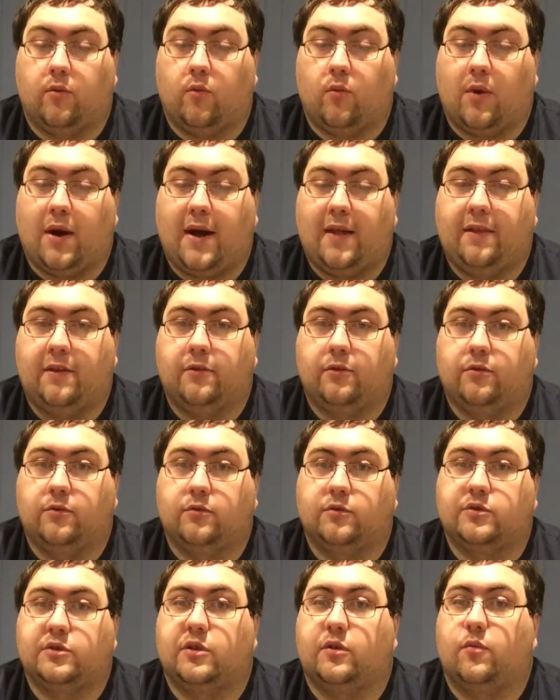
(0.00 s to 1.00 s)
why they're
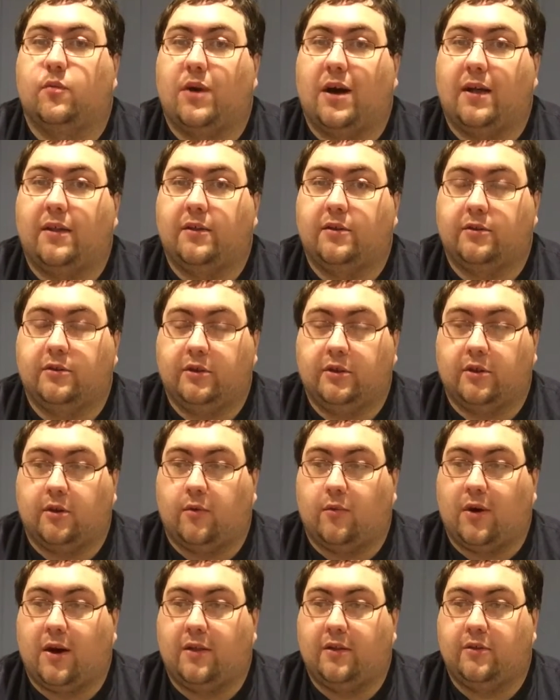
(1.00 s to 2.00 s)
losing, why
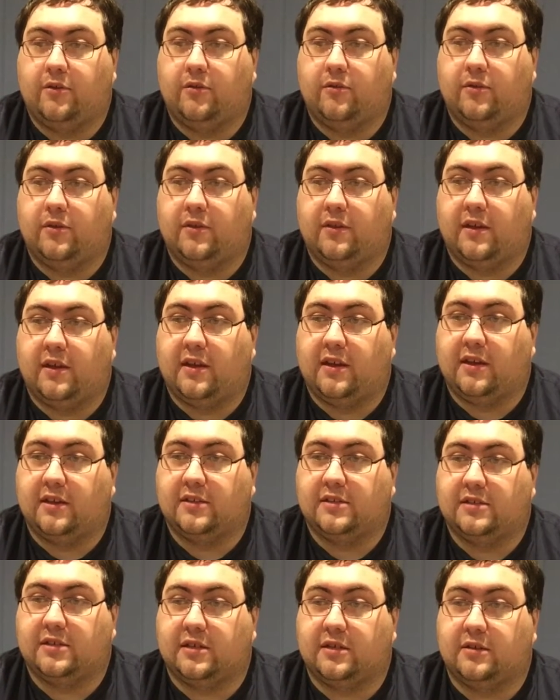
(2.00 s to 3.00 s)
they're doing
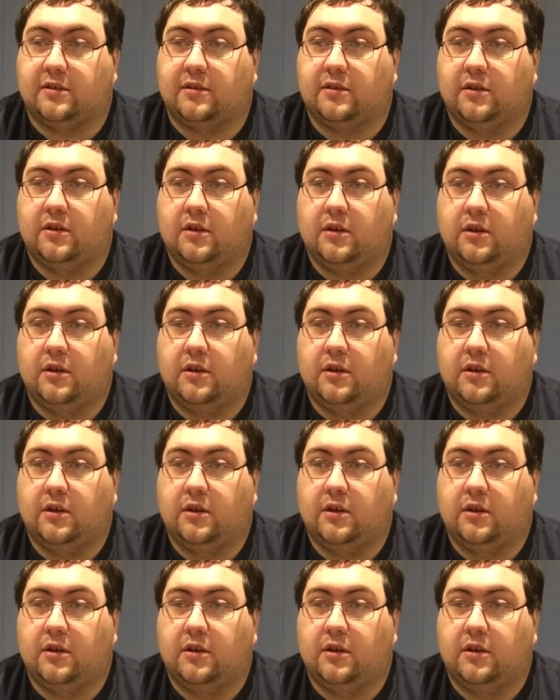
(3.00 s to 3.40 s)
this, and